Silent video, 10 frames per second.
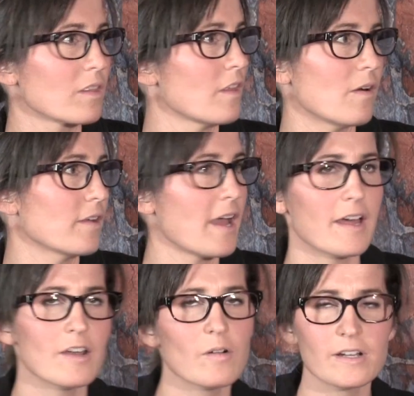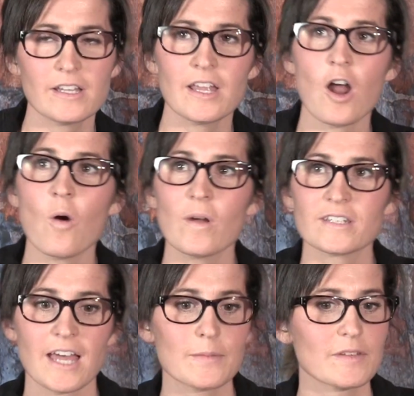No, yeah, it
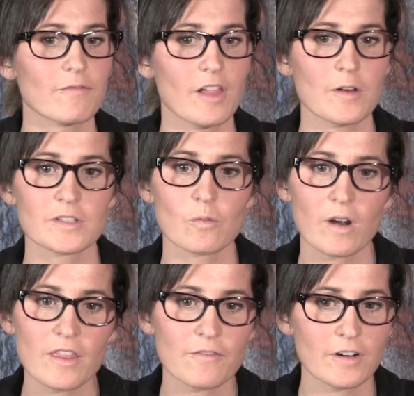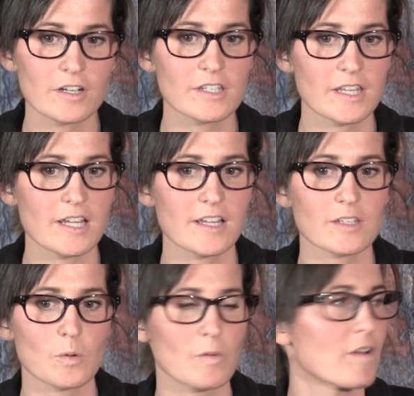always ebbs and flows. And one of the first
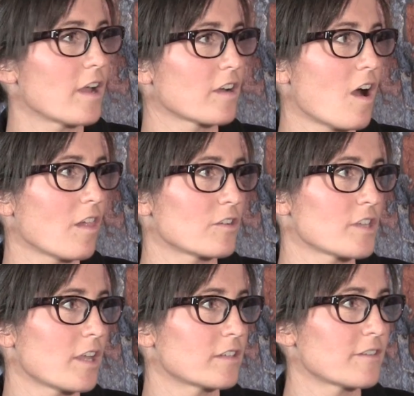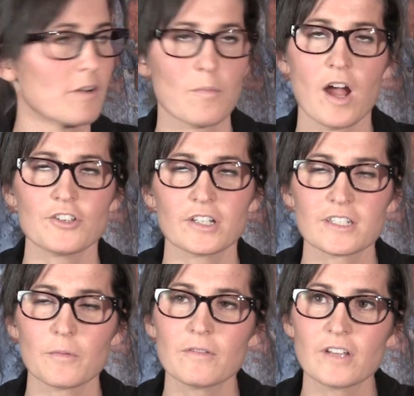things when we've gotten callers on different projects
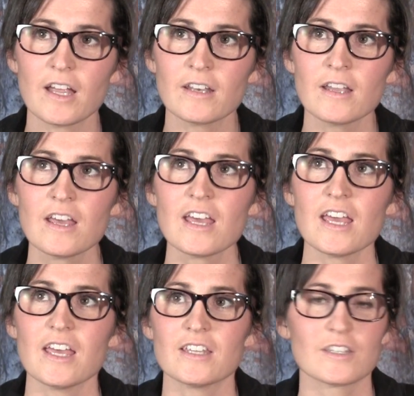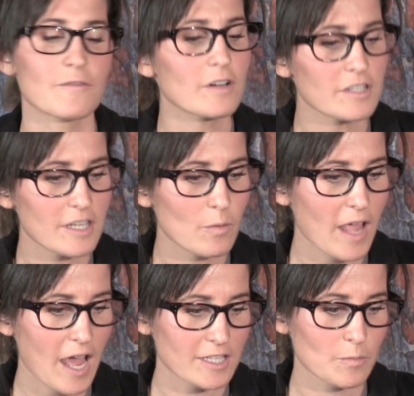that we've done is the first thing we
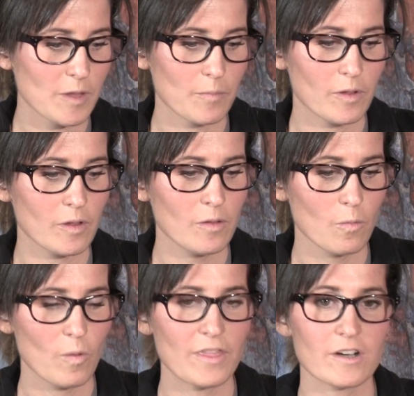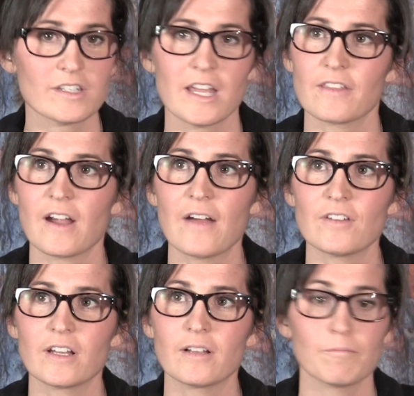ask people when they're saying they're
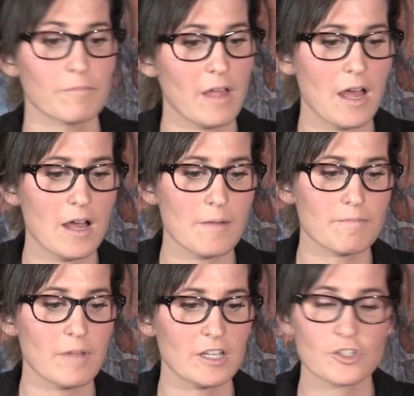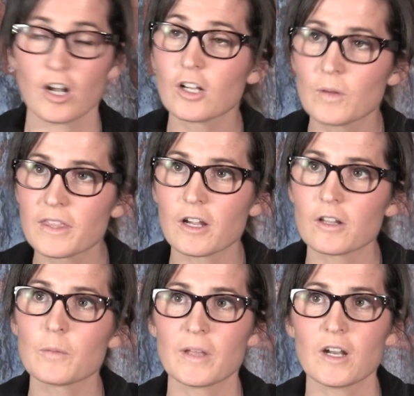having a struggle with their
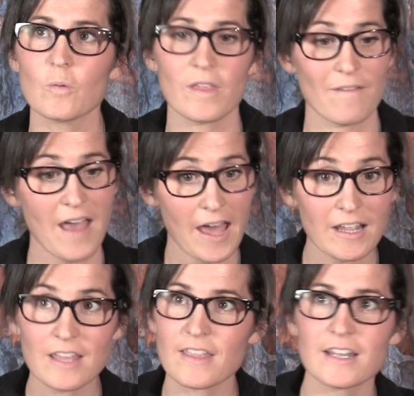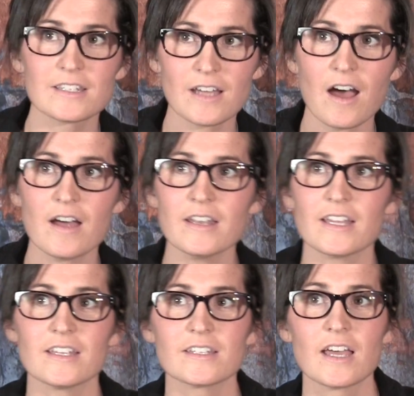libido where they've had it and then it's gone
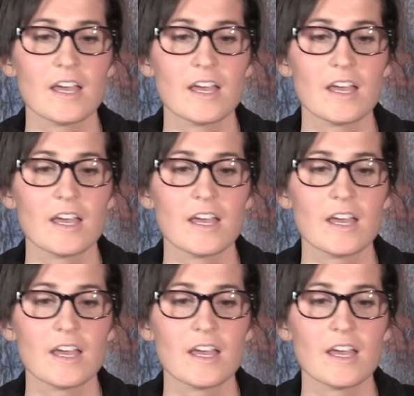is,